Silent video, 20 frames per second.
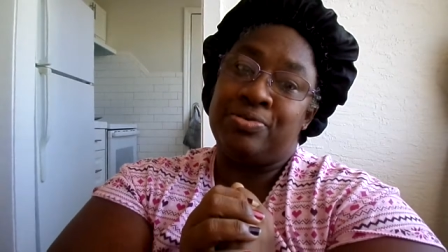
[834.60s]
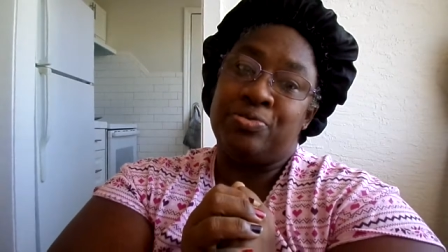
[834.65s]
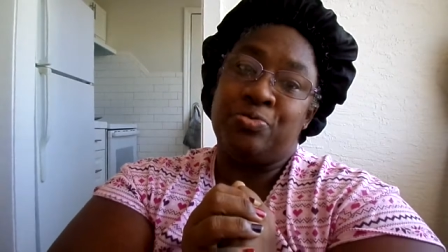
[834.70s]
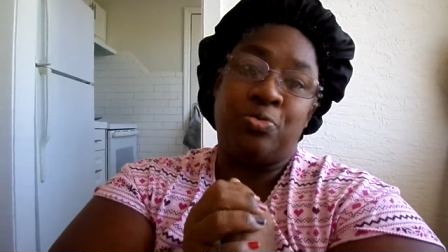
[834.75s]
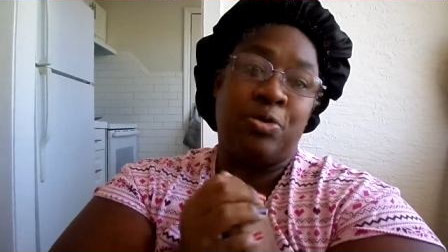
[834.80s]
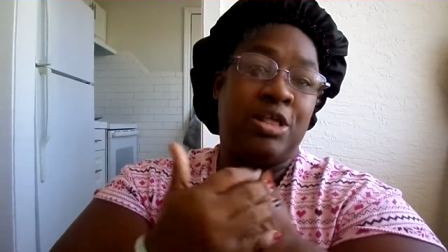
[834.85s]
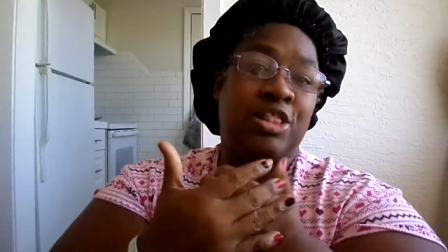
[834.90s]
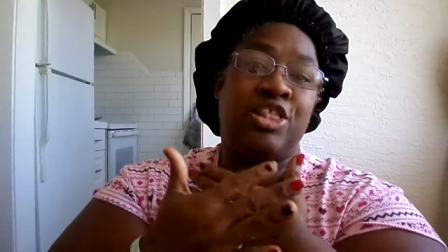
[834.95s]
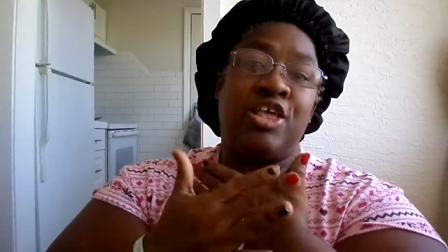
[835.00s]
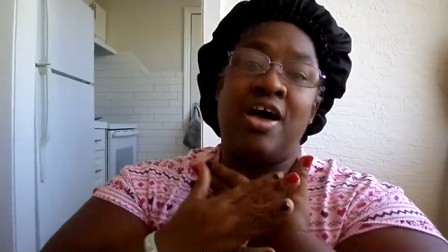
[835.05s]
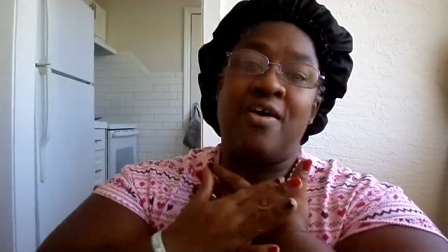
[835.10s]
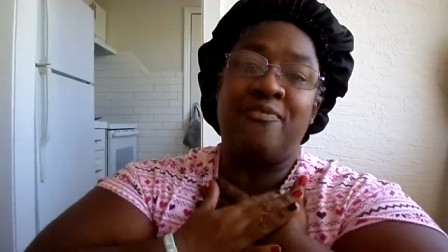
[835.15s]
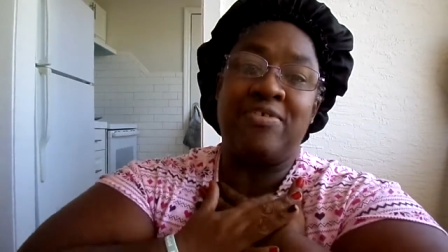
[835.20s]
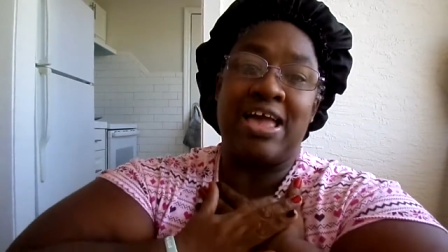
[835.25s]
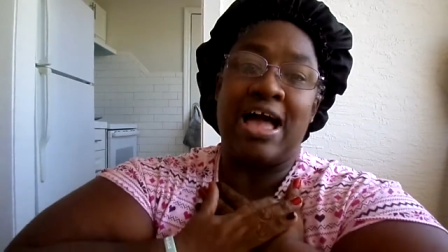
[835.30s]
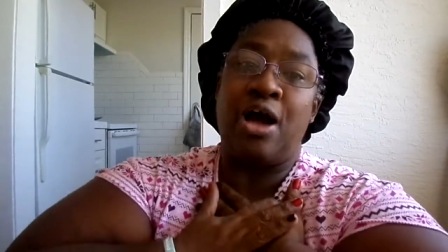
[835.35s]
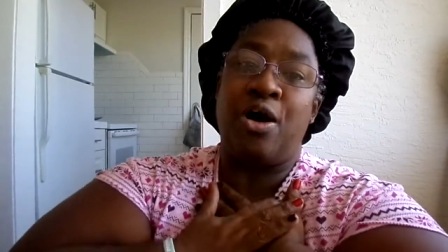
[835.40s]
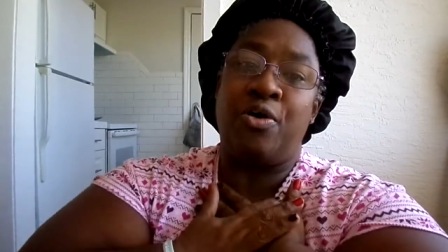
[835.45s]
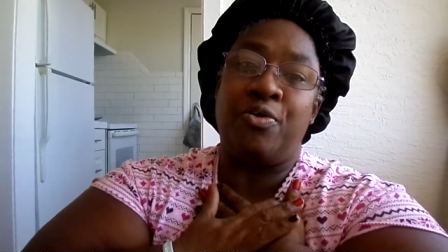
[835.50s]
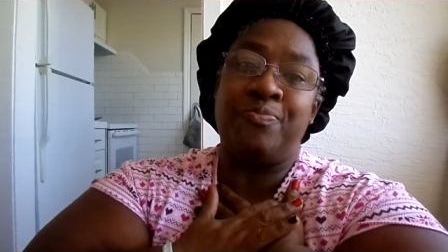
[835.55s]
we love
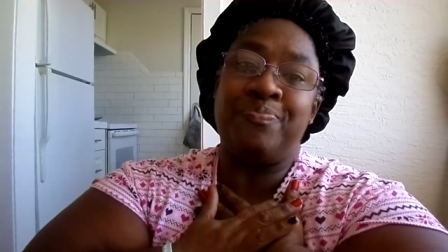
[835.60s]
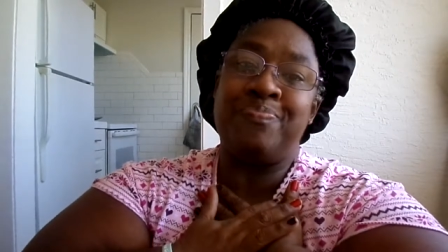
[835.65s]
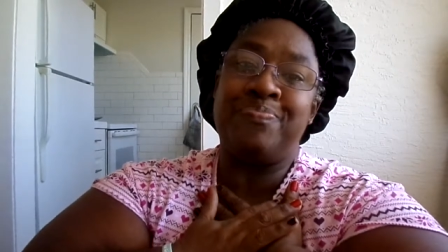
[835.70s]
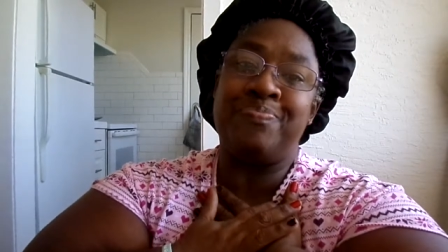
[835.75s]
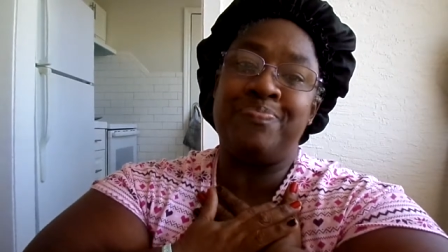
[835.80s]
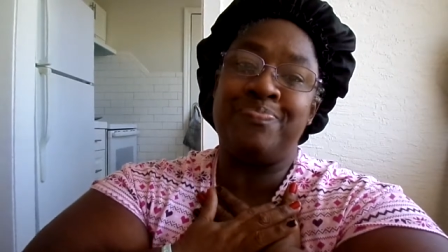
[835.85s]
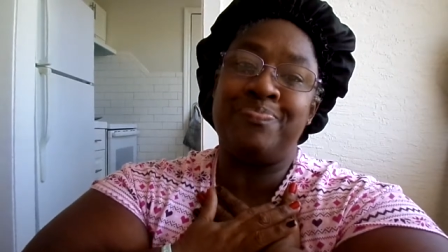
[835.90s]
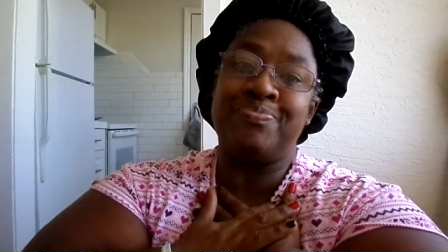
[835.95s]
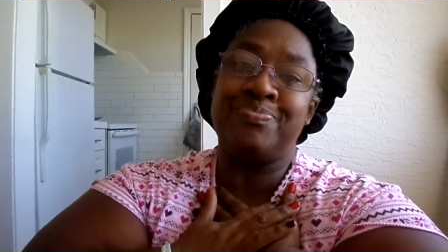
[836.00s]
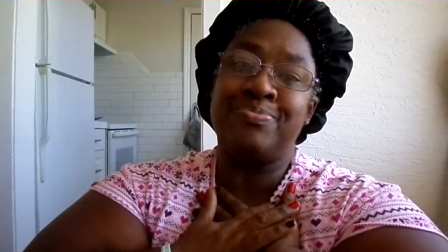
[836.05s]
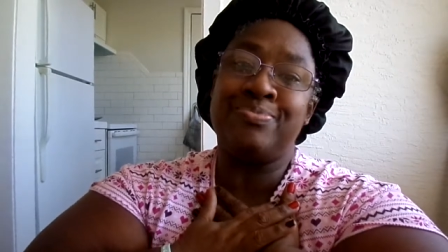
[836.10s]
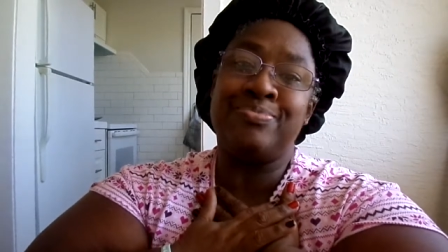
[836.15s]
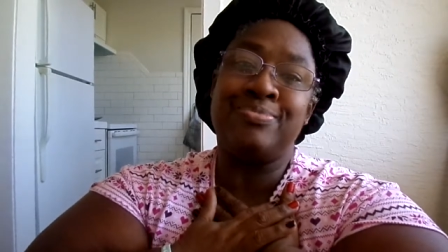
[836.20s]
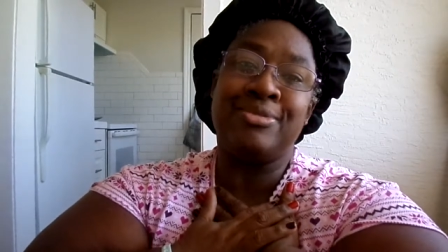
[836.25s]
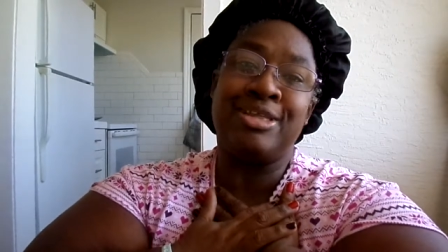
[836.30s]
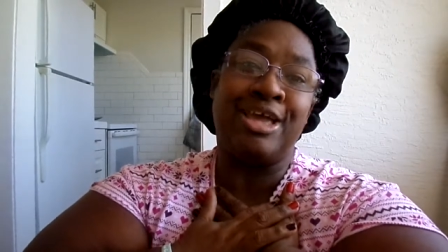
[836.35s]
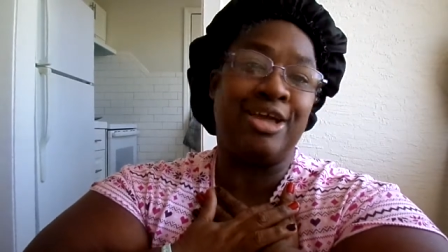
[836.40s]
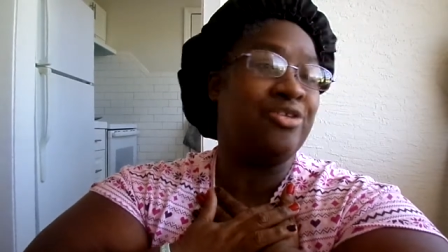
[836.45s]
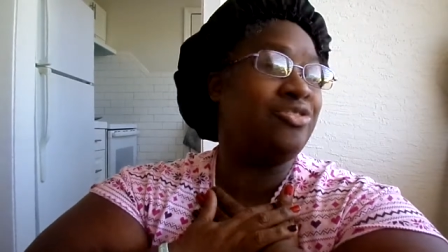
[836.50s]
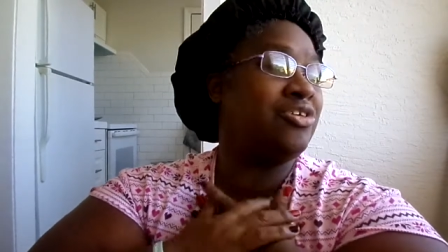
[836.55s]
y'all,
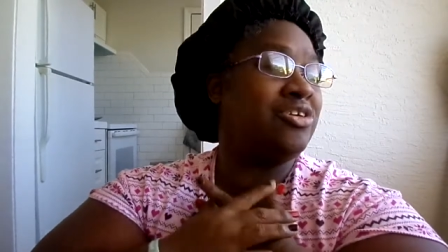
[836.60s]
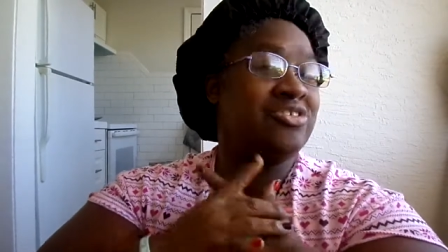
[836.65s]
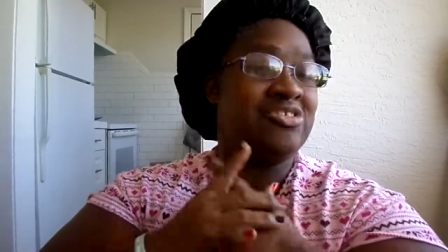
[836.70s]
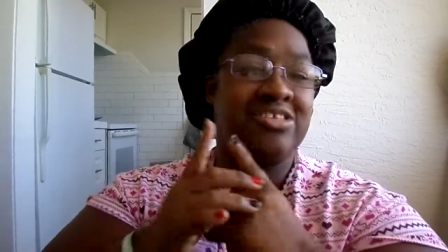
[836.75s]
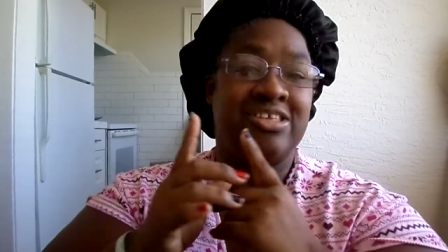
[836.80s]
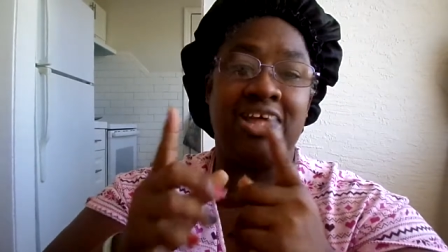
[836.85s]
and there's